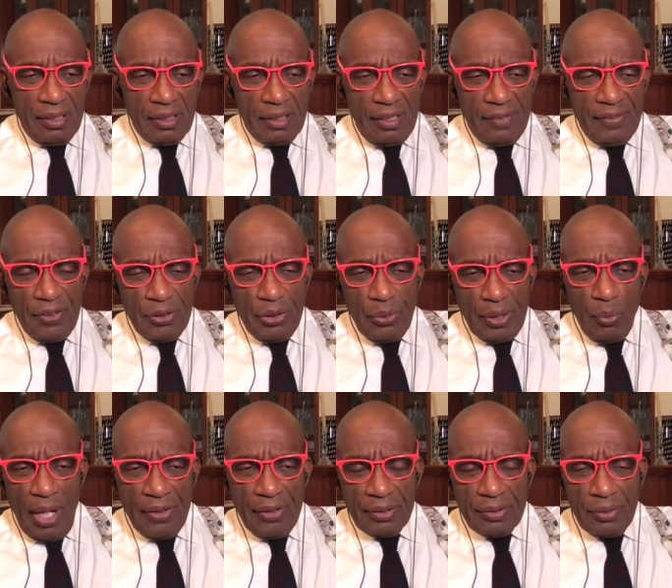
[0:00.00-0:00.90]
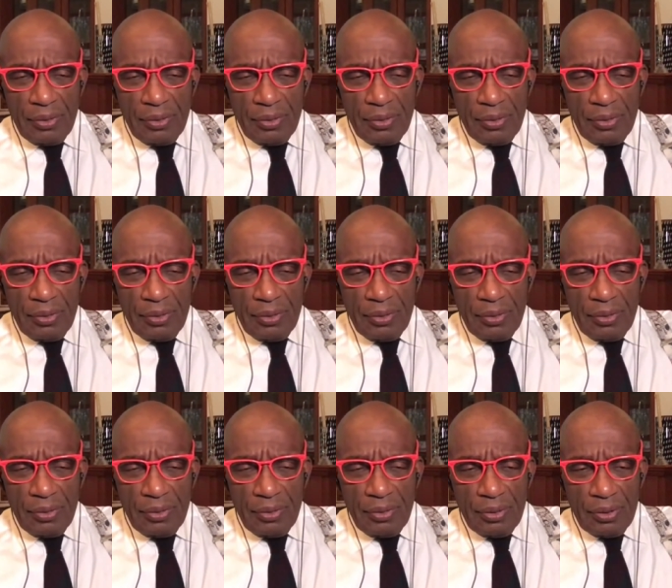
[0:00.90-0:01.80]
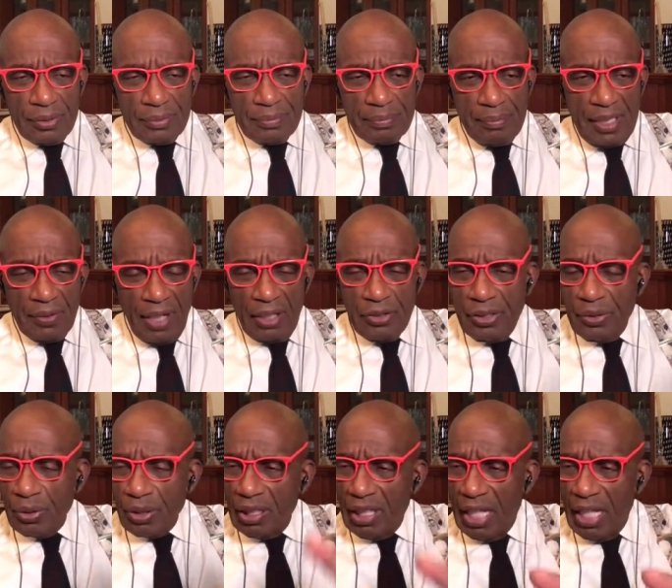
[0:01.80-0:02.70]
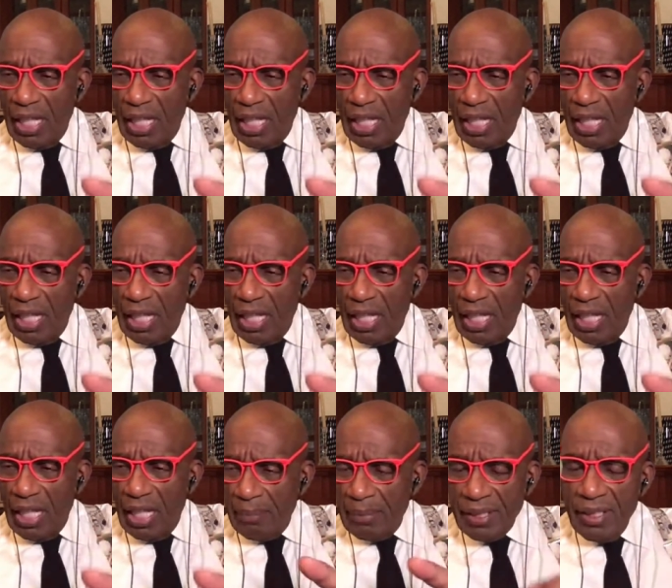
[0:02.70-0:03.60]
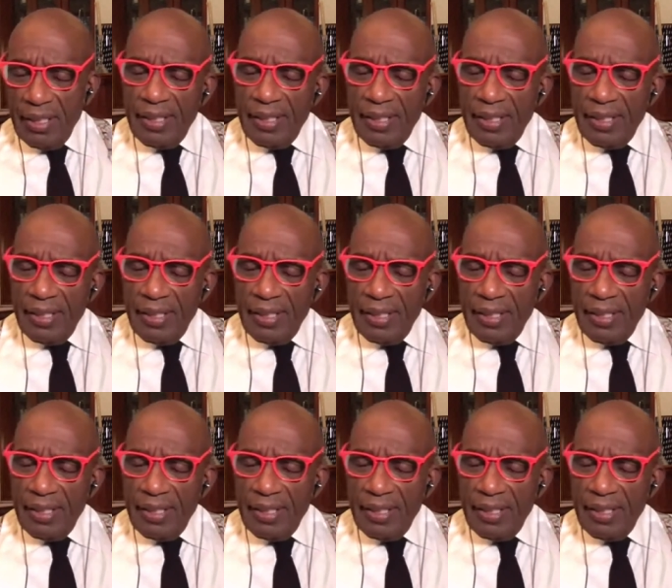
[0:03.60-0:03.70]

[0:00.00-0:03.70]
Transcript: even if you're doing weather or meteorology or climate,